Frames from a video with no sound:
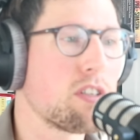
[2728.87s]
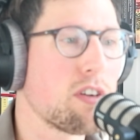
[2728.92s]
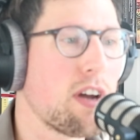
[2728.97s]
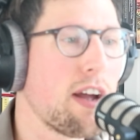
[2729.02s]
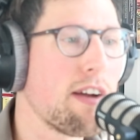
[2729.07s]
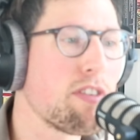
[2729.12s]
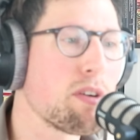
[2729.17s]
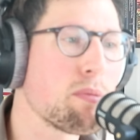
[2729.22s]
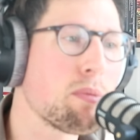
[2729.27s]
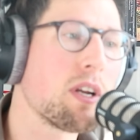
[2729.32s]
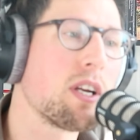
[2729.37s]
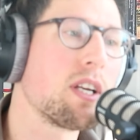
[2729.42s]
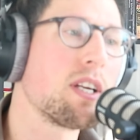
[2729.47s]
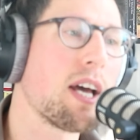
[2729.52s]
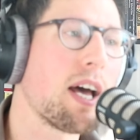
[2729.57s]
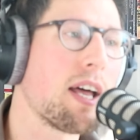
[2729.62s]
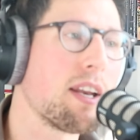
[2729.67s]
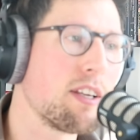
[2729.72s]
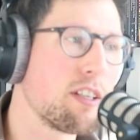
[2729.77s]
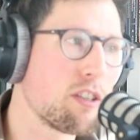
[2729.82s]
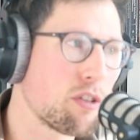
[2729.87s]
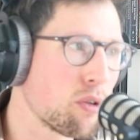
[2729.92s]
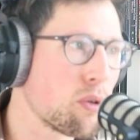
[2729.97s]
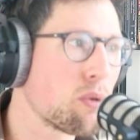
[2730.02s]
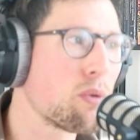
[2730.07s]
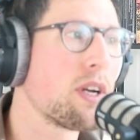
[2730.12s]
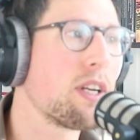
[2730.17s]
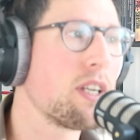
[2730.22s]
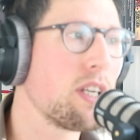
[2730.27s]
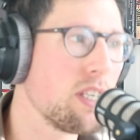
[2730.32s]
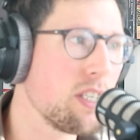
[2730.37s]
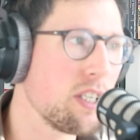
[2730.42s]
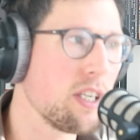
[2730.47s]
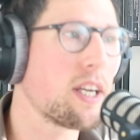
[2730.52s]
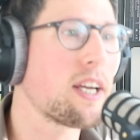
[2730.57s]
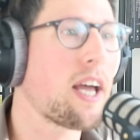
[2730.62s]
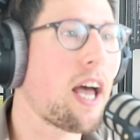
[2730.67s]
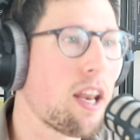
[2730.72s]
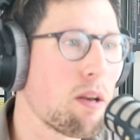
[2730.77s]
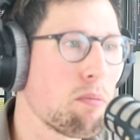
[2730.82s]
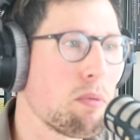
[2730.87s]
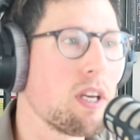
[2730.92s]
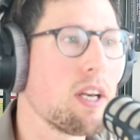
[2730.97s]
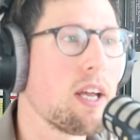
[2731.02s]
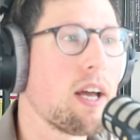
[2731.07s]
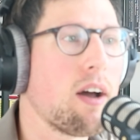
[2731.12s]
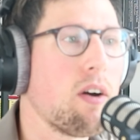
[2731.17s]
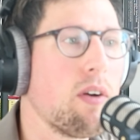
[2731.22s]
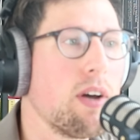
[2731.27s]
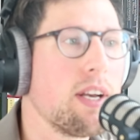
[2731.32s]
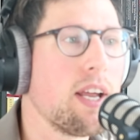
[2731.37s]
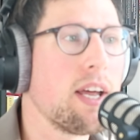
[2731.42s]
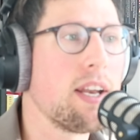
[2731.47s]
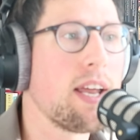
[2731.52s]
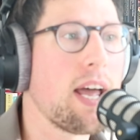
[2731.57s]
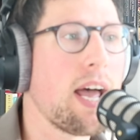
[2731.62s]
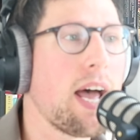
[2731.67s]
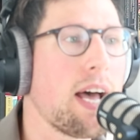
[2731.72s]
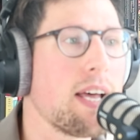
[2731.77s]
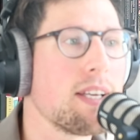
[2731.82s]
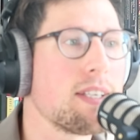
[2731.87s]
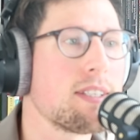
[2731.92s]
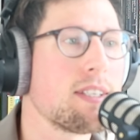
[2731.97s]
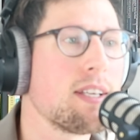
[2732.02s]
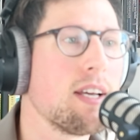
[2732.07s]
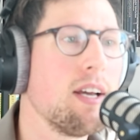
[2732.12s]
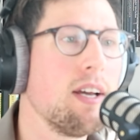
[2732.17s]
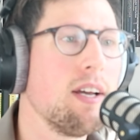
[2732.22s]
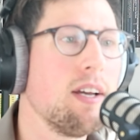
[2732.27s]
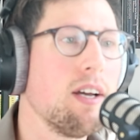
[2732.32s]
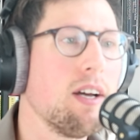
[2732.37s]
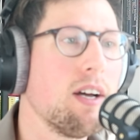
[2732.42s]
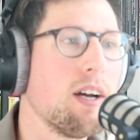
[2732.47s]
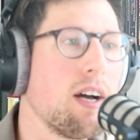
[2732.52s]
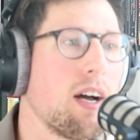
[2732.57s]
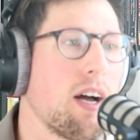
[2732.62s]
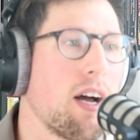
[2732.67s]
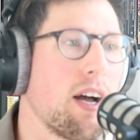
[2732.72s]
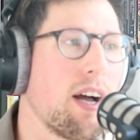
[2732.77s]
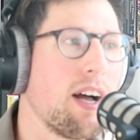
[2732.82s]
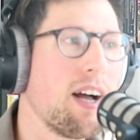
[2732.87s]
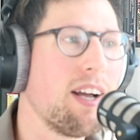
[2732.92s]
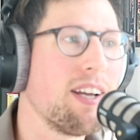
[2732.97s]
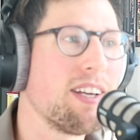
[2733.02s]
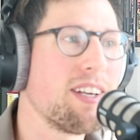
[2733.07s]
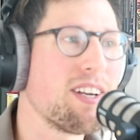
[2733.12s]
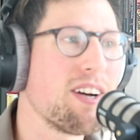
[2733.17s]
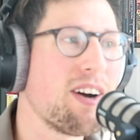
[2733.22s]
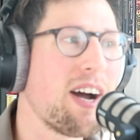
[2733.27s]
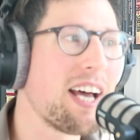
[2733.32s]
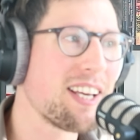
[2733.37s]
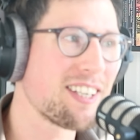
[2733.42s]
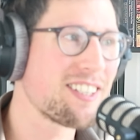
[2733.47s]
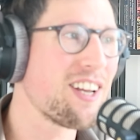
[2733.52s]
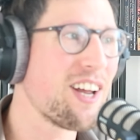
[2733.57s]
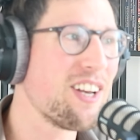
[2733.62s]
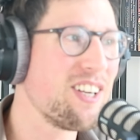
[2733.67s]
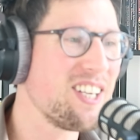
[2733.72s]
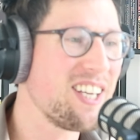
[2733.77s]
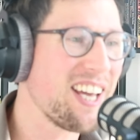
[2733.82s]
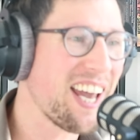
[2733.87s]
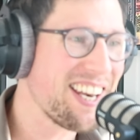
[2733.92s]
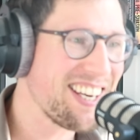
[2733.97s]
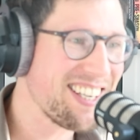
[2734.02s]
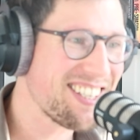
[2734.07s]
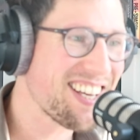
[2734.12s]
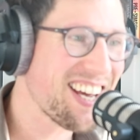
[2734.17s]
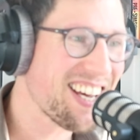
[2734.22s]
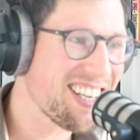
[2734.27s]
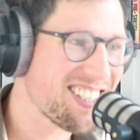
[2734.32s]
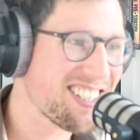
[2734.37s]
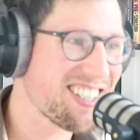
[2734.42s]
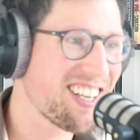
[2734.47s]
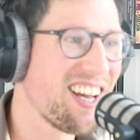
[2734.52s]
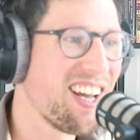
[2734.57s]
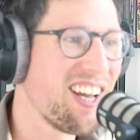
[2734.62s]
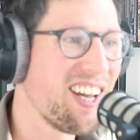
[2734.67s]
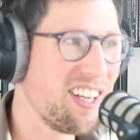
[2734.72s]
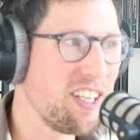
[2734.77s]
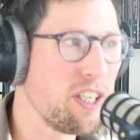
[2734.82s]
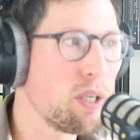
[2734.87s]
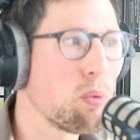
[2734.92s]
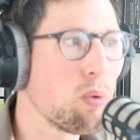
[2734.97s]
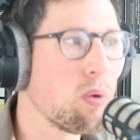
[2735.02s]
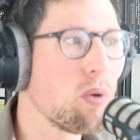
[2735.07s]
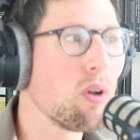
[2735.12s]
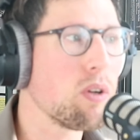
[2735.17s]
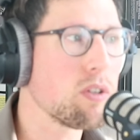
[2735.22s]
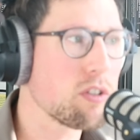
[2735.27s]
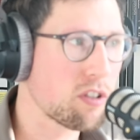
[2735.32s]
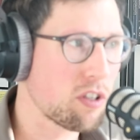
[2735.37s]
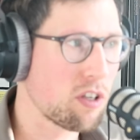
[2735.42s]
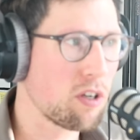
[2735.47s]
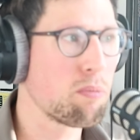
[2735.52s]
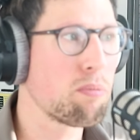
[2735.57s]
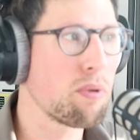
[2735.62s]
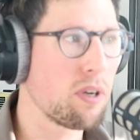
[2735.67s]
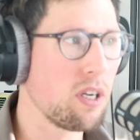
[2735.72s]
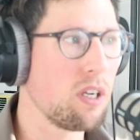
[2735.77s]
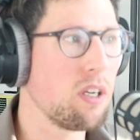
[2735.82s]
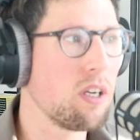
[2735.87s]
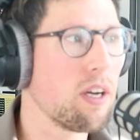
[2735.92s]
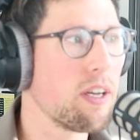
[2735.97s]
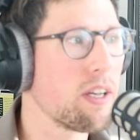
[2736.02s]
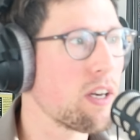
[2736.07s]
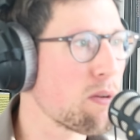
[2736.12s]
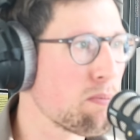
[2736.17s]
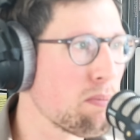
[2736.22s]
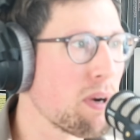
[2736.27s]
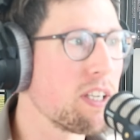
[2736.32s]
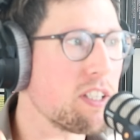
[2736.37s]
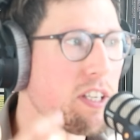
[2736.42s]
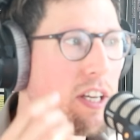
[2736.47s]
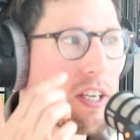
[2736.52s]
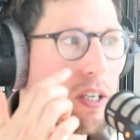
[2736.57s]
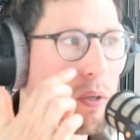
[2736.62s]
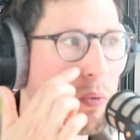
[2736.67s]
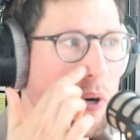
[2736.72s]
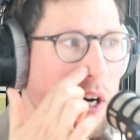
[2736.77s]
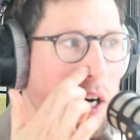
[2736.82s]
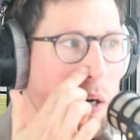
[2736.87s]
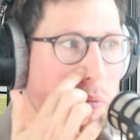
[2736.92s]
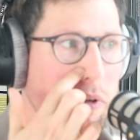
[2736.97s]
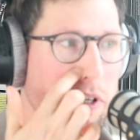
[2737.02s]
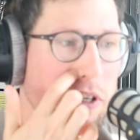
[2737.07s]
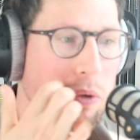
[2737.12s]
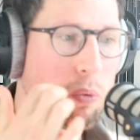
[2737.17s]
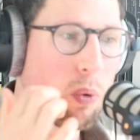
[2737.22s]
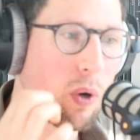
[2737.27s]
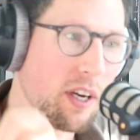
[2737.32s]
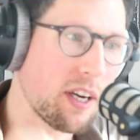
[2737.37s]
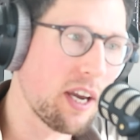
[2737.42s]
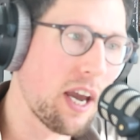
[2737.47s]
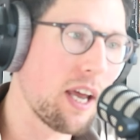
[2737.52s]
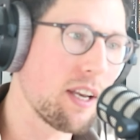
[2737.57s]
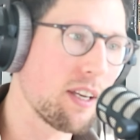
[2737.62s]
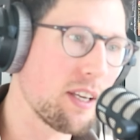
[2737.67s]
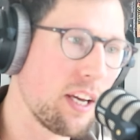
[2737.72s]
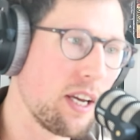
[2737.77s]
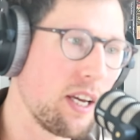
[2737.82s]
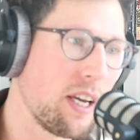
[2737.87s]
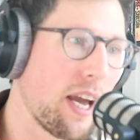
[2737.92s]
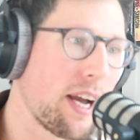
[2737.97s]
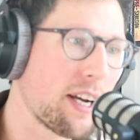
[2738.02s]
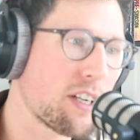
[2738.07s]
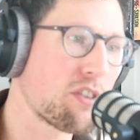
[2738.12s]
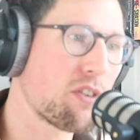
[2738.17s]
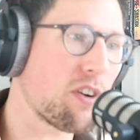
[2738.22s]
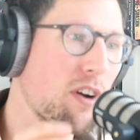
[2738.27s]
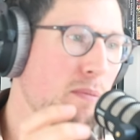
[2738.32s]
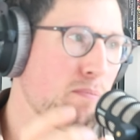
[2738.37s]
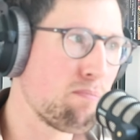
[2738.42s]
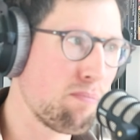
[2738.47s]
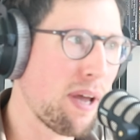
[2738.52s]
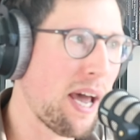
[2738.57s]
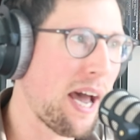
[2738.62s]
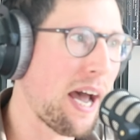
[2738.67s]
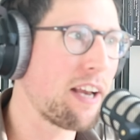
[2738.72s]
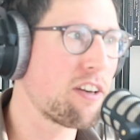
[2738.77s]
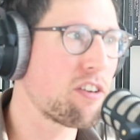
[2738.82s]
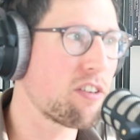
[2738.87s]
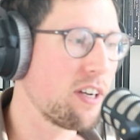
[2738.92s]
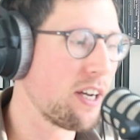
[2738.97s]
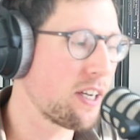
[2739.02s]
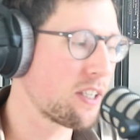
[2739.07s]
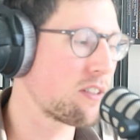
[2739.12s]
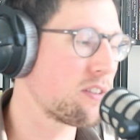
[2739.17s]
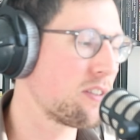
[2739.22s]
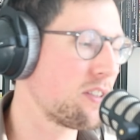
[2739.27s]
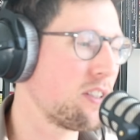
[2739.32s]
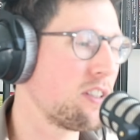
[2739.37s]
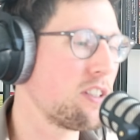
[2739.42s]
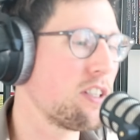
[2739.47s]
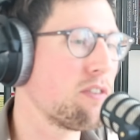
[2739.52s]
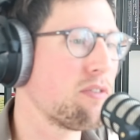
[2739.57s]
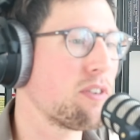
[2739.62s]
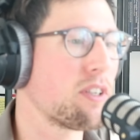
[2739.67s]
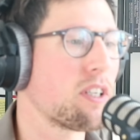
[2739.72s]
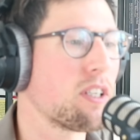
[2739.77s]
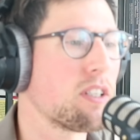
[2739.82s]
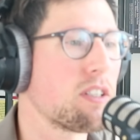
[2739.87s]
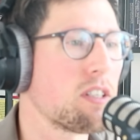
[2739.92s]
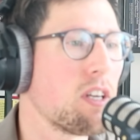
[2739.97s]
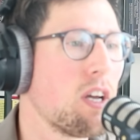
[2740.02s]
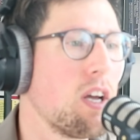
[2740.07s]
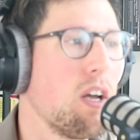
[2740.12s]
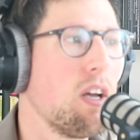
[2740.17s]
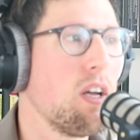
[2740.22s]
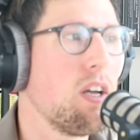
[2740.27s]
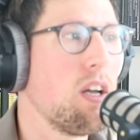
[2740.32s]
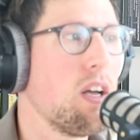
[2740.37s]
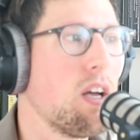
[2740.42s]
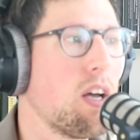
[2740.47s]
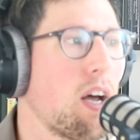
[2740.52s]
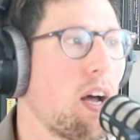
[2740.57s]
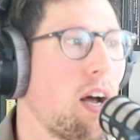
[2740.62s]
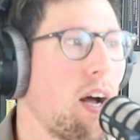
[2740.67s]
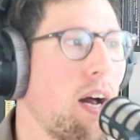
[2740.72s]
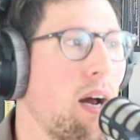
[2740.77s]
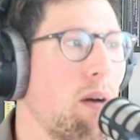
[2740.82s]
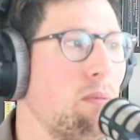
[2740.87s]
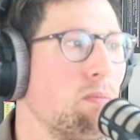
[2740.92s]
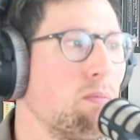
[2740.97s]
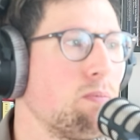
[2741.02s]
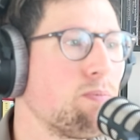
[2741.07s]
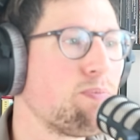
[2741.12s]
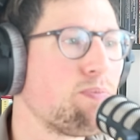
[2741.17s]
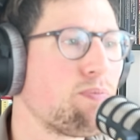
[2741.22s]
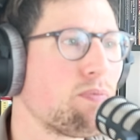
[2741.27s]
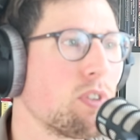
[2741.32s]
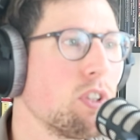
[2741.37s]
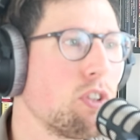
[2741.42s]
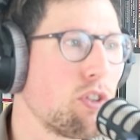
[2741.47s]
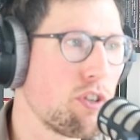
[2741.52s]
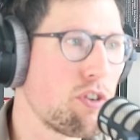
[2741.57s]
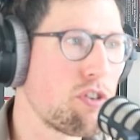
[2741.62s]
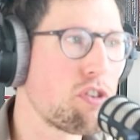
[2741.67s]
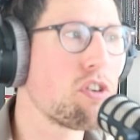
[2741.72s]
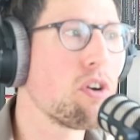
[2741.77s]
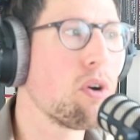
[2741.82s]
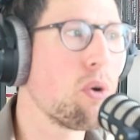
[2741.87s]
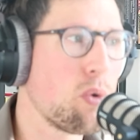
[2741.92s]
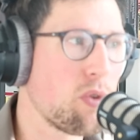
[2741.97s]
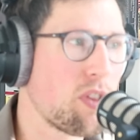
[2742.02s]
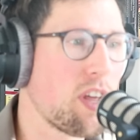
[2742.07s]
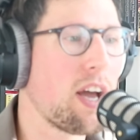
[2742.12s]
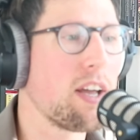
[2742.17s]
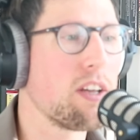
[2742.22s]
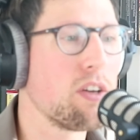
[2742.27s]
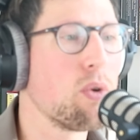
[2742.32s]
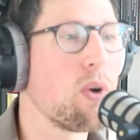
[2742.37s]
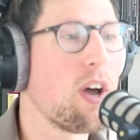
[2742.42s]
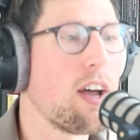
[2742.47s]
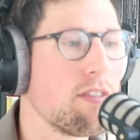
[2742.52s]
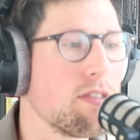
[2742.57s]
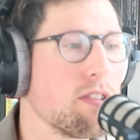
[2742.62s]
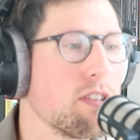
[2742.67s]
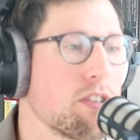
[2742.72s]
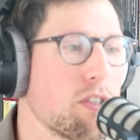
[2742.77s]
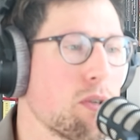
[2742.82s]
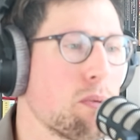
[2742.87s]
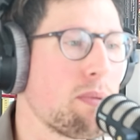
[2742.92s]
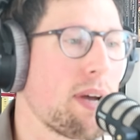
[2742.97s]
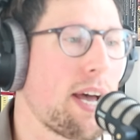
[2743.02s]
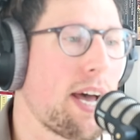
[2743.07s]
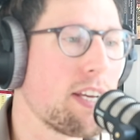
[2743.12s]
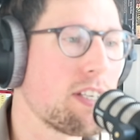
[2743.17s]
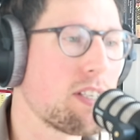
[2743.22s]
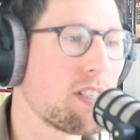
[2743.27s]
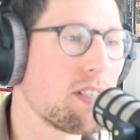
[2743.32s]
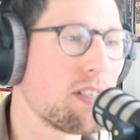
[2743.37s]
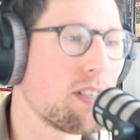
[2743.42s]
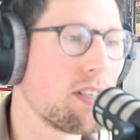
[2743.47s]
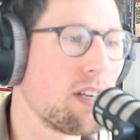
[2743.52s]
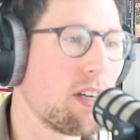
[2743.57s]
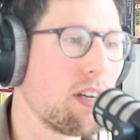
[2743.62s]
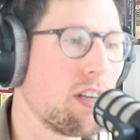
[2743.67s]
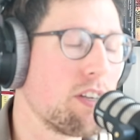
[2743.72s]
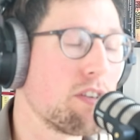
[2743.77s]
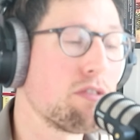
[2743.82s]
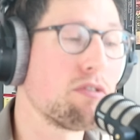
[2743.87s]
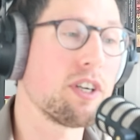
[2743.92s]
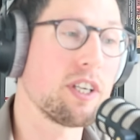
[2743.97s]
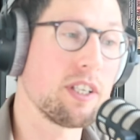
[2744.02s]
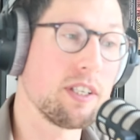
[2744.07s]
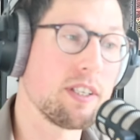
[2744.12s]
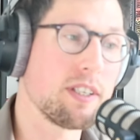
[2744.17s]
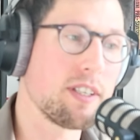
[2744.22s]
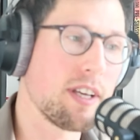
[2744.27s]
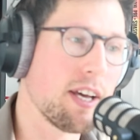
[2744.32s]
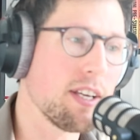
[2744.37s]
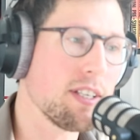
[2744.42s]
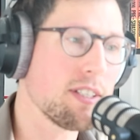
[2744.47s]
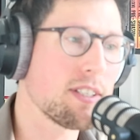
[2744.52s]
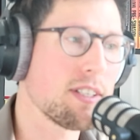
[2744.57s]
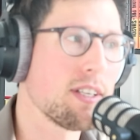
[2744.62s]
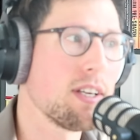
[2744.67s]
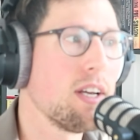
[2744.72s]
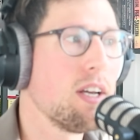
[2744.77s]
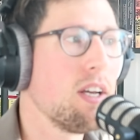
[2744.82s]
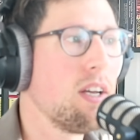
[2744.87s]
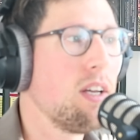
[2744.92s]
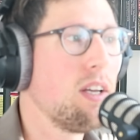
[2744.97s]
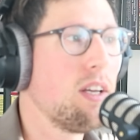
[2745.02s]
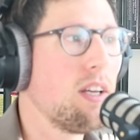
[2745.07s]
So everybody that is already in the academy now and has has done the EDI test, you will also be, it might take a while, but you will get a extra badge and extra certificates to show that you have also passed the written test.